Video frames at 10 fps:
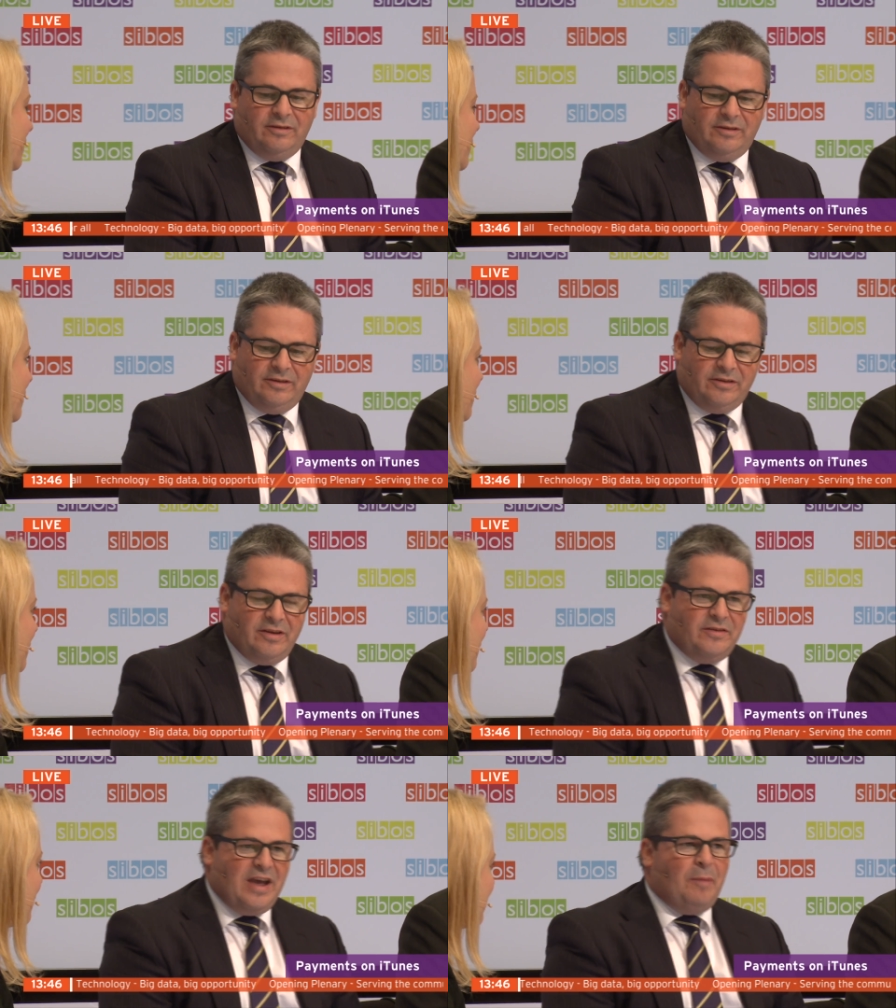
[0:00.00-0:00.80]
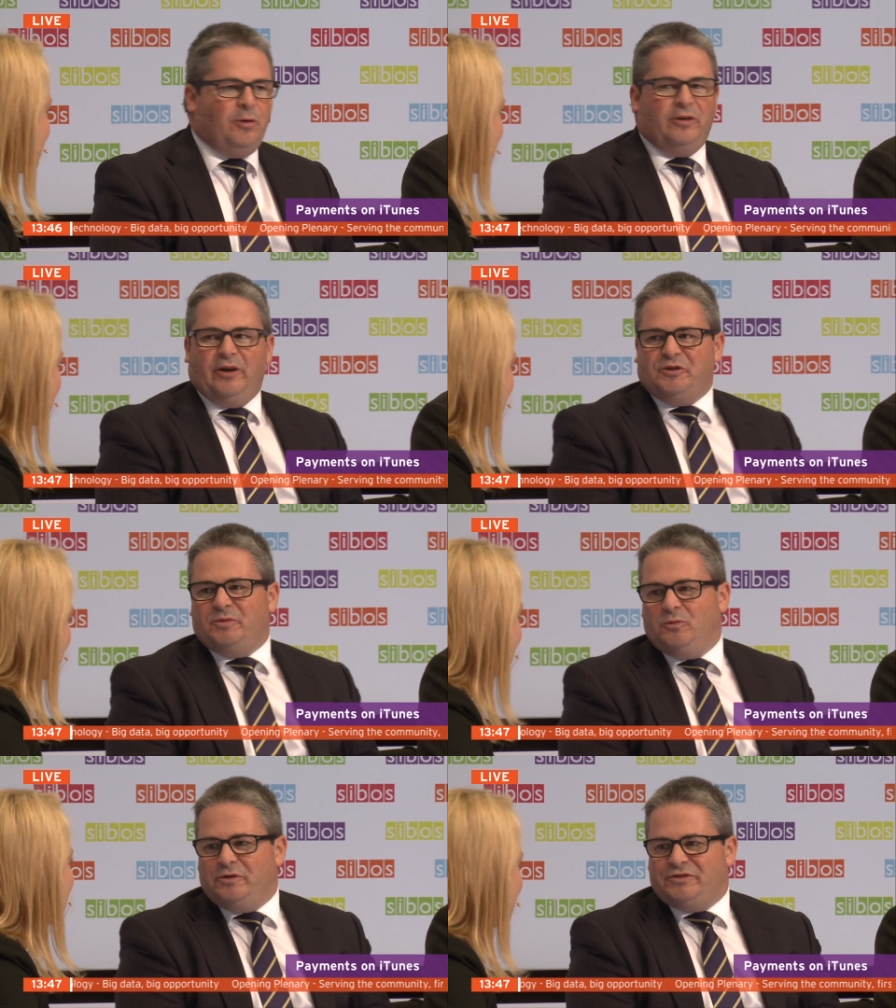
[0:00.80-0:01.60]
uh, the, the Apple
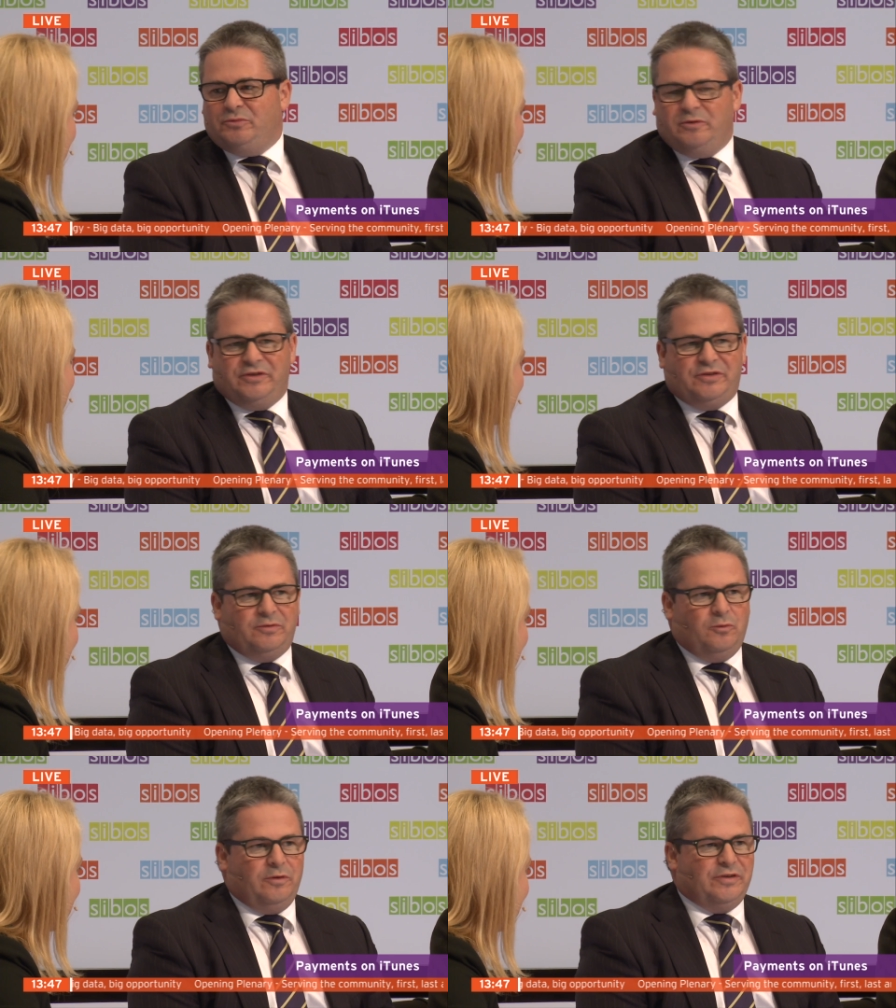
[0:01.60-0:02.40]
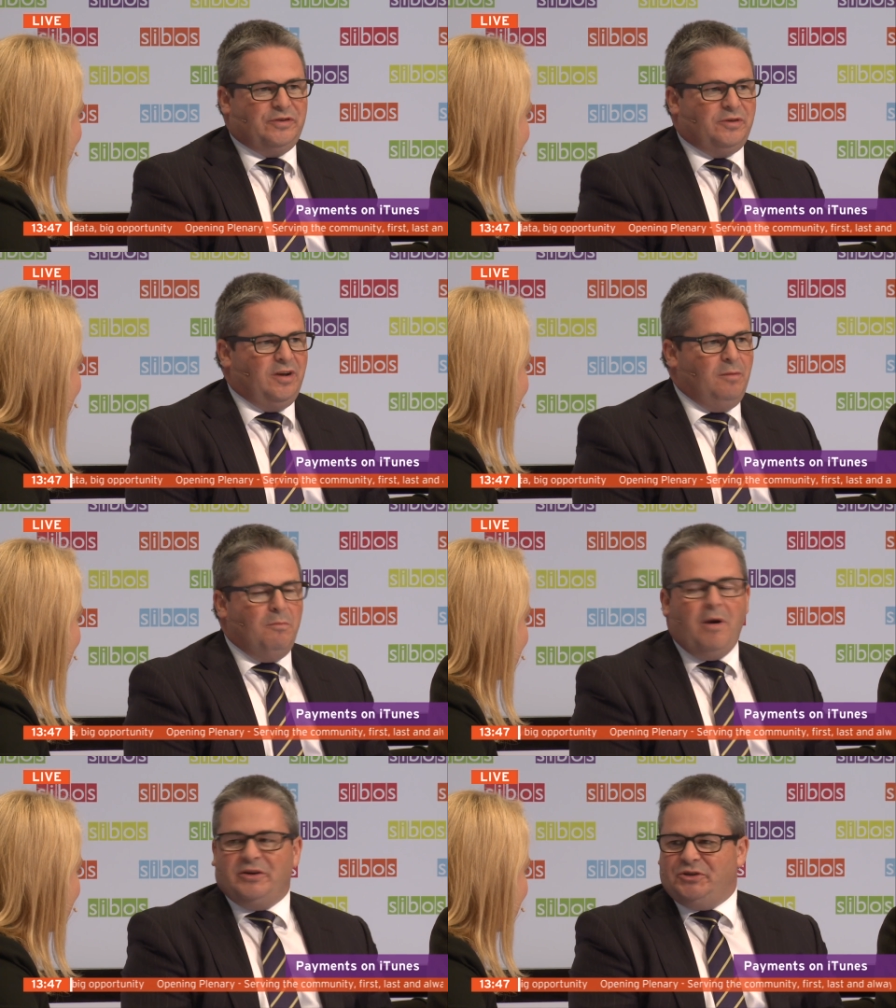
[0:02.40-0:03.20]
announcement was, was, was
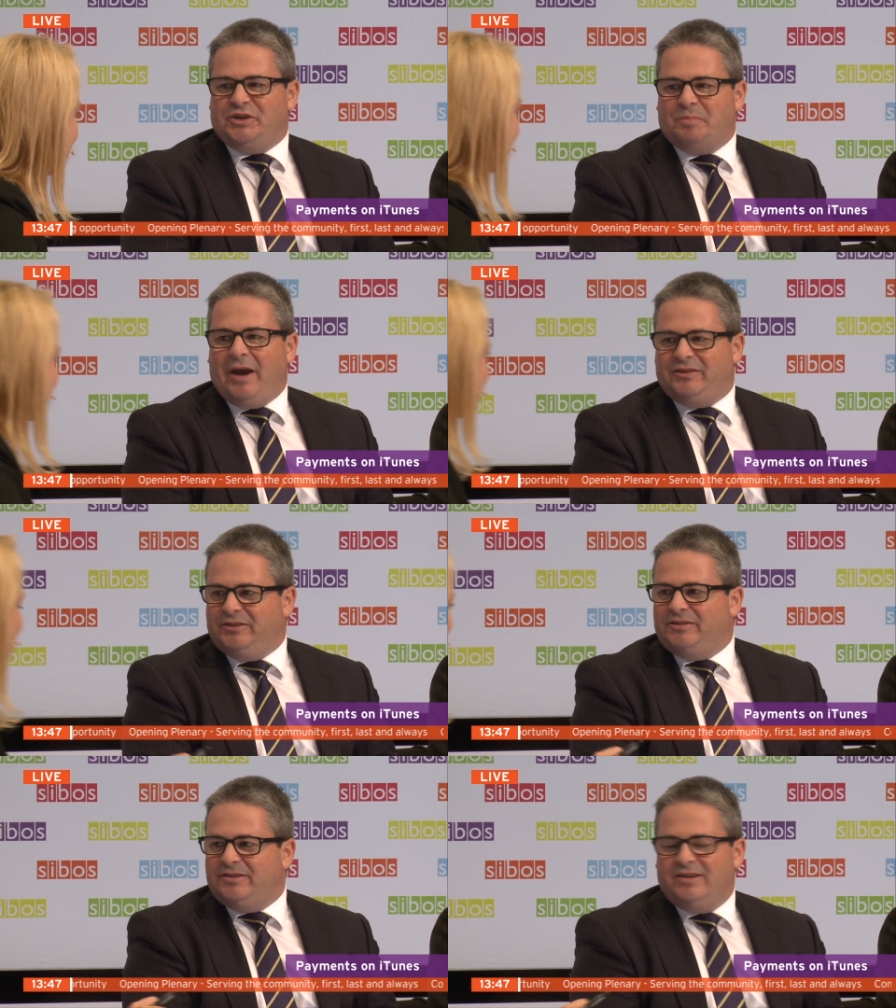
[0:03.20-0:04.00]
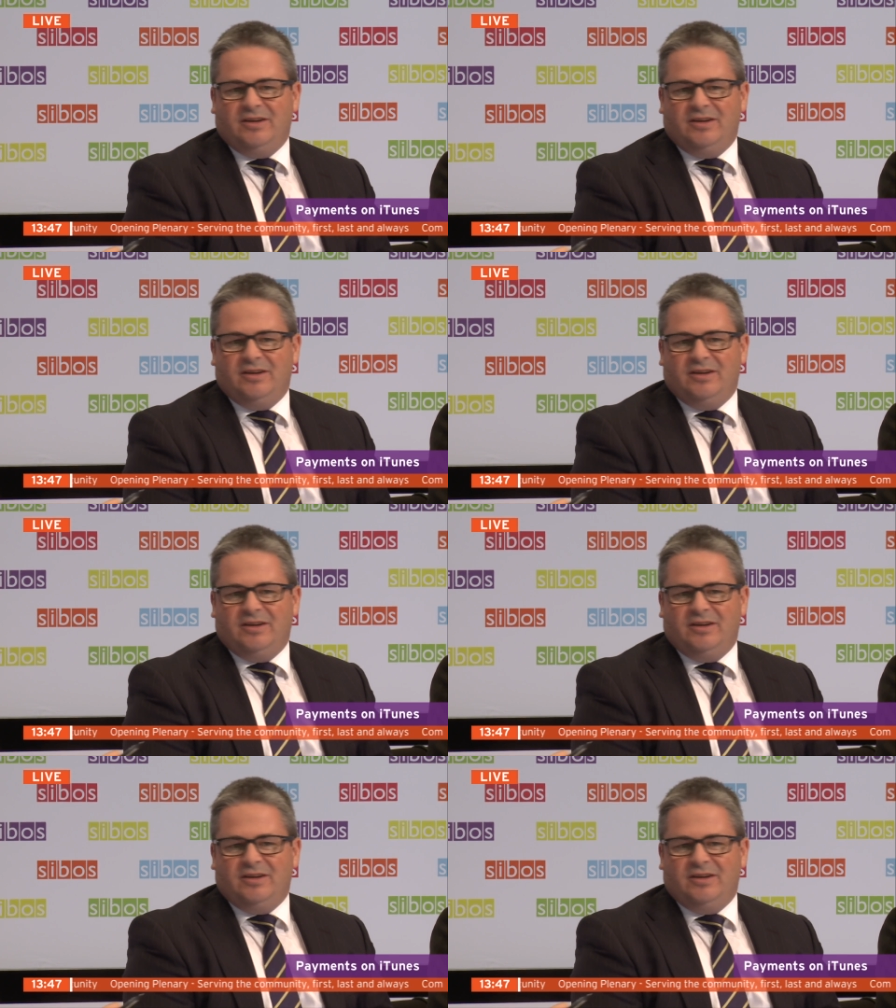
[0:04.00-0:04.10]
much expected.